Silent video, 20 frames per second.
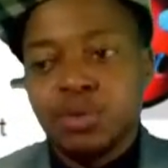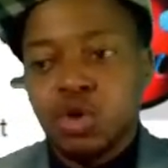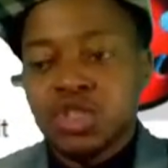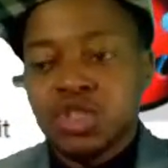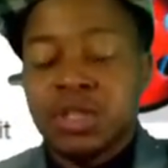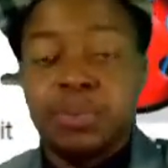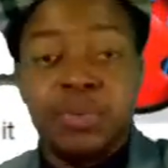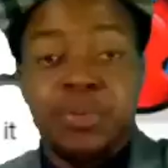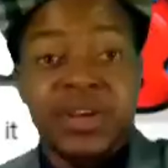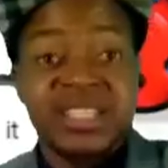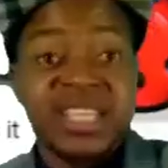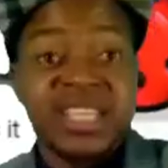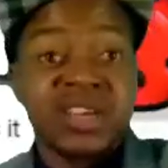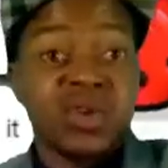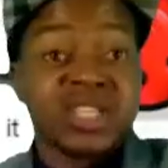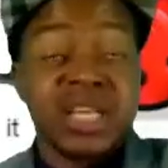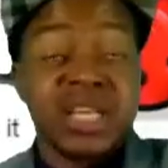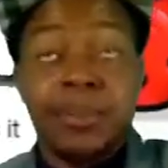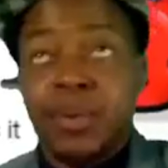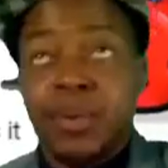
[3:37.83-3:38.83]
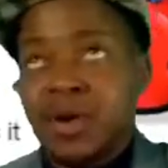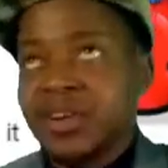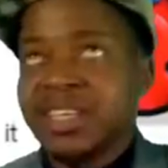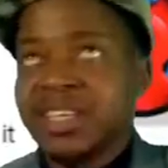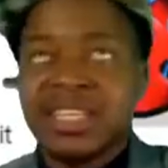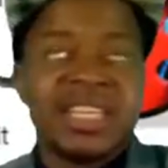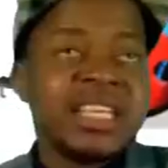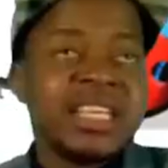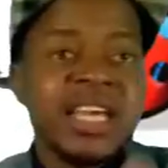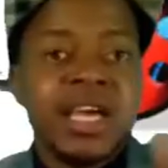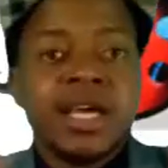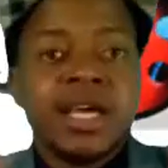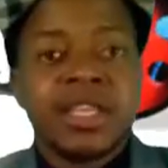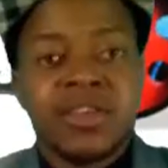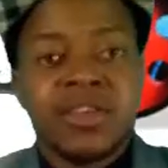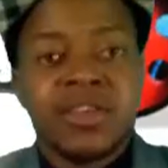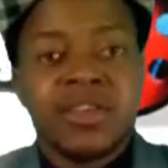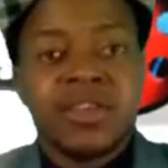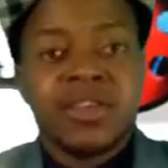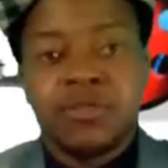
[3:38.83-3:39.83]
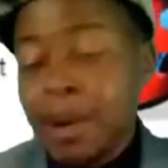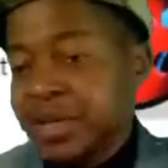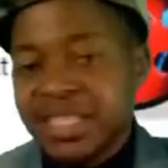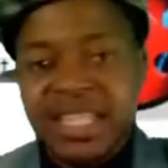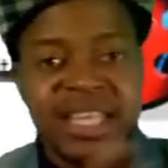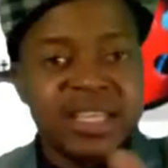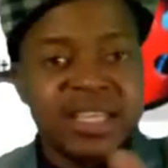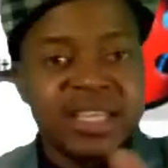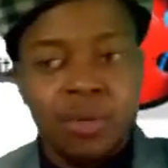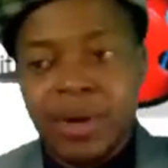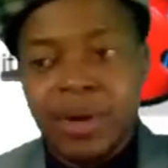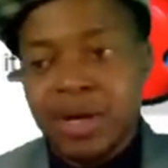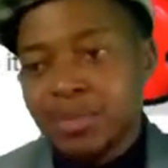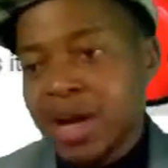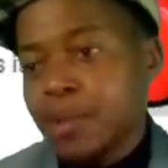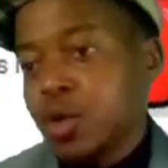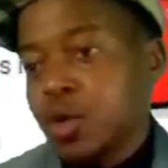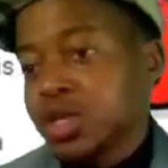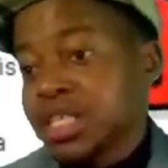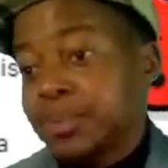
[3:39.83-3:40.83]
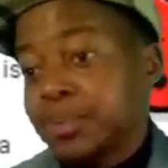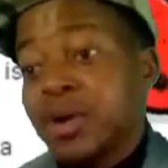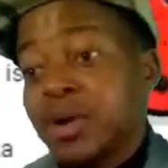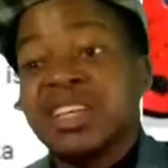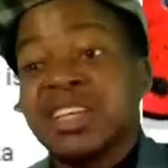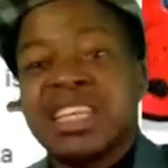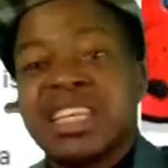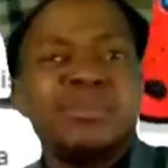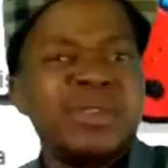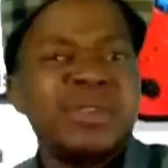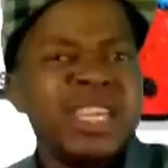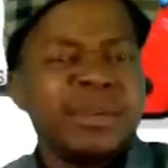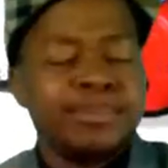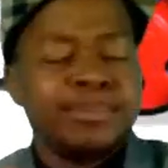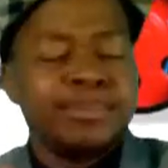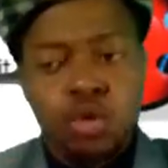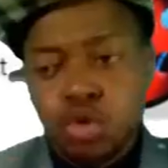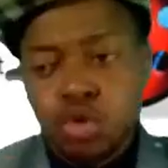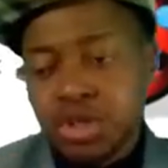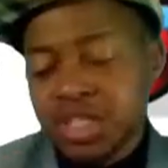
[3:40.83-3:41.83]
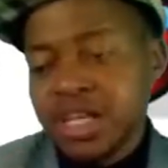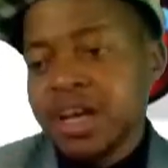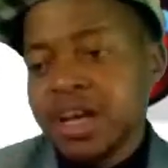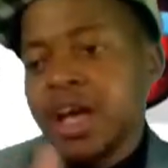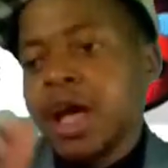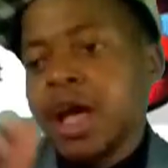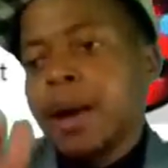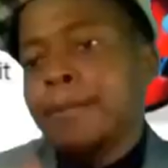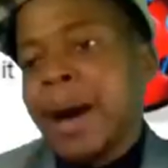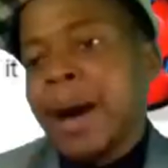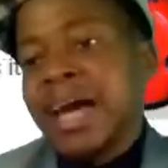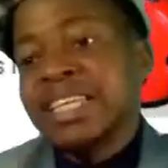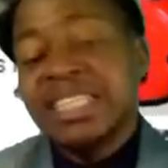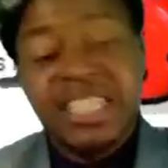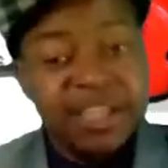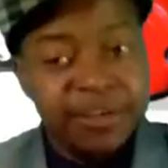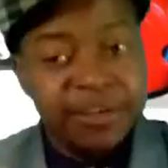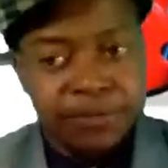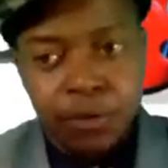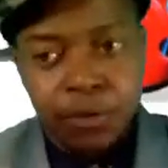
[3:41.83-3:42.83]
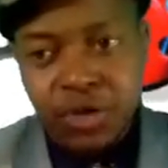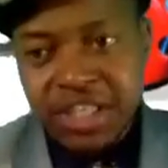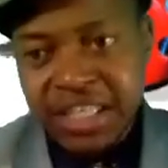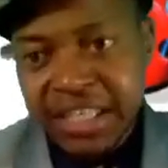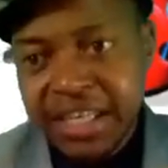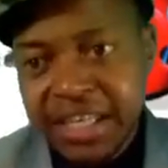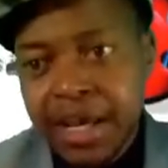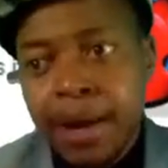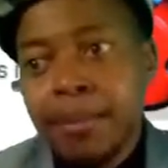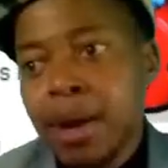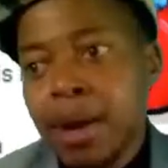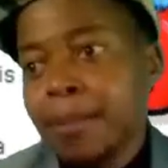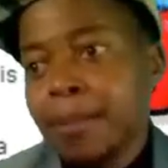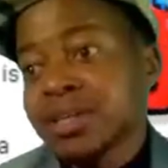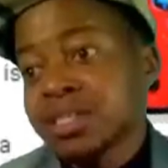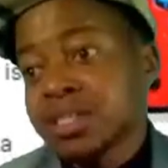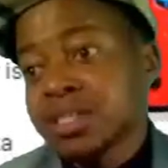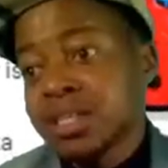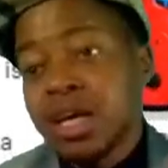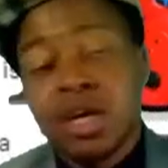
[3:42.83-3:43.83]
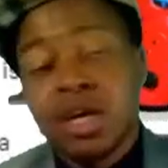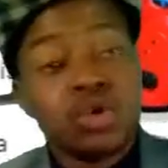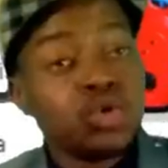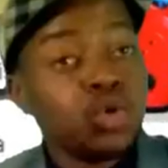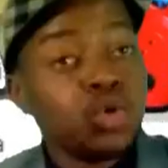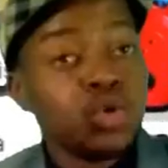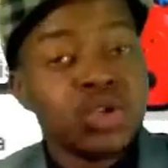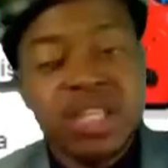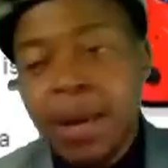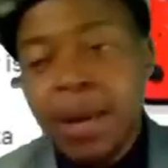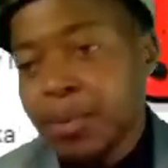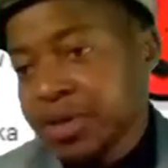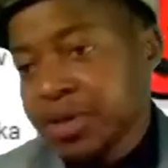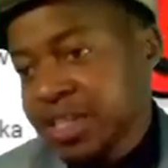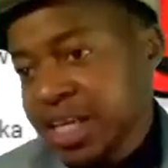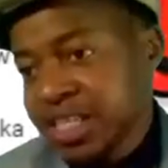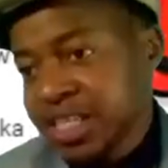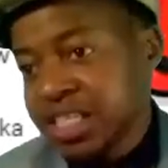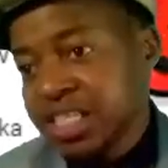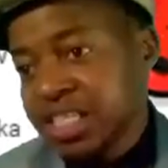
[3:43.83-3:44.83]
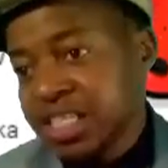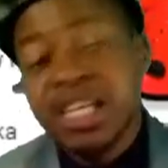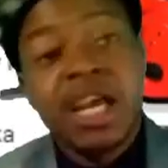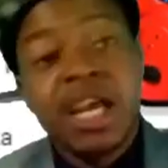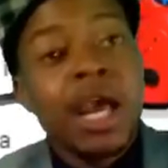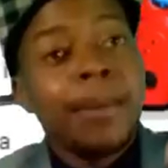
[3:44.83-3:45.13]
Because the president was apparently, the former president Robert Mugabe was apparently being pushed by G40 members to sabotage